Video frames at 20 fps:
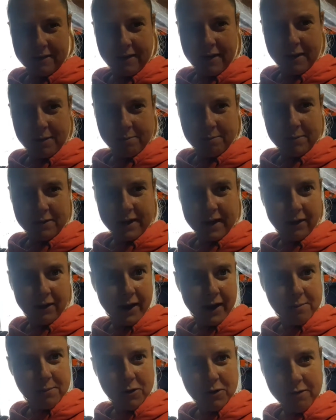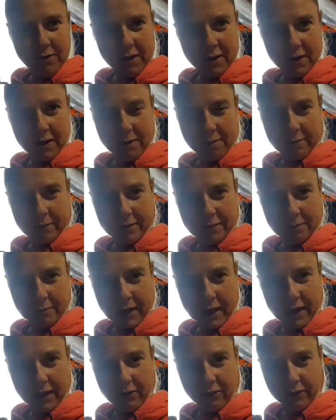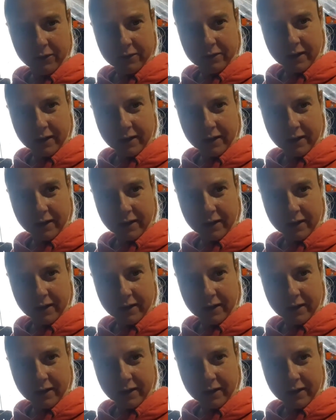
tailgate moving with some colour on the